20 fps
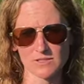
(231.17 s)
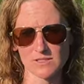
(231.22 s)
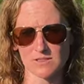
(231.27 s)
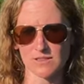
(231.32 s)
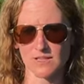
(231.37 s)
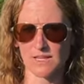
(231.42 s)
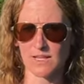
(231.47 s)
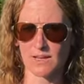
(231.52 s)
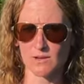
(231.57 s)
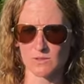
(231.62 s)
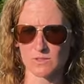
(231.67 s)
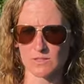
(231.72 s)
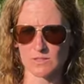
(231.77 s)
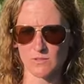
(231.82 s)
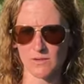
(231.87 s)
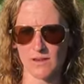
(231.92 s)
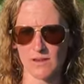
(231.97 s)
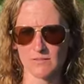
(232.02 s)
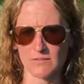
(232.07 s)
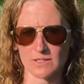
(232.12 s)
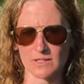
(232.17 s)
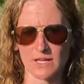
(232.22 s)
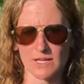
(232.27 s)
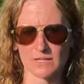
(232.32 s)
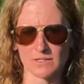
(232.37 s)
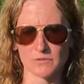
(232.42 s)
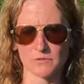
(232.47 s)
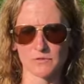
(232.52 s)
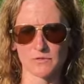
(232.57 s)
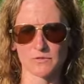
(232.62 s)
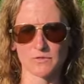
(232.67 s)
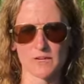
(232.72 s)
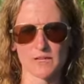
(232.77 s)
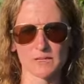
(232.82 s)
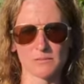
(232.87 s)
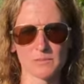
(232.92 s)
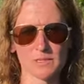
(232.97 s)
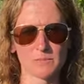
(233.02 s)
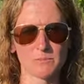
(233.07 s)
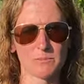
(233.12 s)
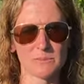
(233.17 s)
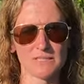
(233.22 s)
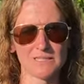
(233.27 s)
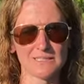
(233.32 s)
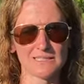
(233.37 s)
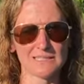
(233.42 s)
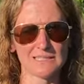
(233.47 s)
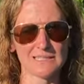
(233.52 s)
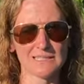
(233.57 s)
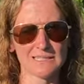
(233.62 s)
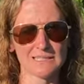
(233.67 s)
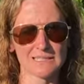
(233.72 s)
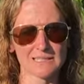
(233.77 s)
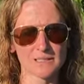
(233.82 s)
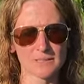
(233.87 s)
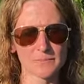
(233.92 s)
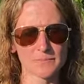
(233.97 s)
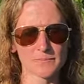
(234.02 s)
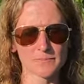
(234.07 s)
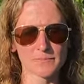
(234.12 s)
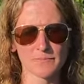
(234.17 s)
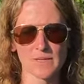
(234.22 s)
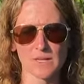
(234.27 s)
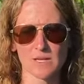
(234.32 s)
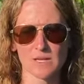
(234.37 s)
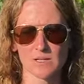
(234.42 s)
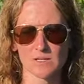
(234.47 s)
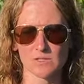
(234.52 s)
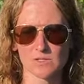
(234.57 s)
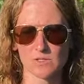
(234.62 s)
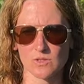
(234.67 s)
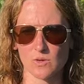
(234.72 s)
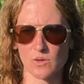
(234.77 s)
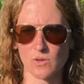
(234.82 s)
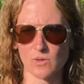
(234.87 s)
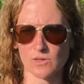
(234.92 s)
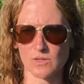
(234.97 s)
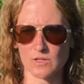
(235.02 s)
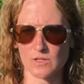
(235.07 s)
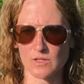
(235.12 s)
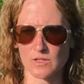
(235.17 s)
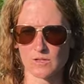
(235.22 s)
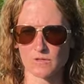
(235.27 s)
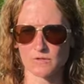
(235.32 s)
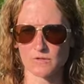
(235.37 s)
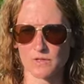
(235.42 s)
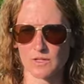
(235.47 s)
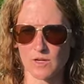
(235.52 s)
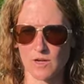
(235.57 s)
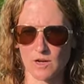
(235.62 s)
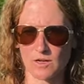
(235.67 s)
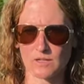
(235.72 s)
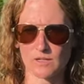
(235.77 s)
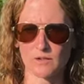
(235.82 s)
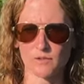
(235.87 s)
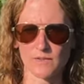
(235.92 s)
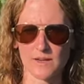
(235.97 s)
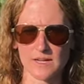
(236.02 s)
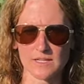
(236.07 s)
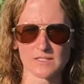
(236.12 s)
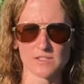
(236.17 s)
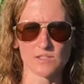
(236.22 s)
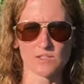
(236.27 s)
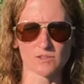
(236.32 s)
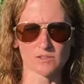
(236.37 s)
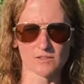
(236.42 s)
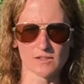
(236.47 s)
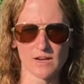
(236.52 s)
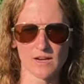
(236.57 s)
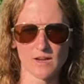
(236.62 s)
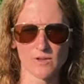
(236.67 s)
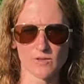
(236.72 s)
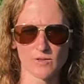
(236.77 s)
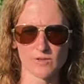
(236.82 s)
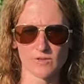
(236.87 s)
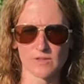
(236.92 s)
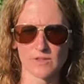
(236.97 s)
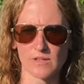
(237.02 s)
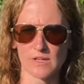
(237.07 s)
They also have a lot of vitamin B and E in them, so they're good for cardiovascular health,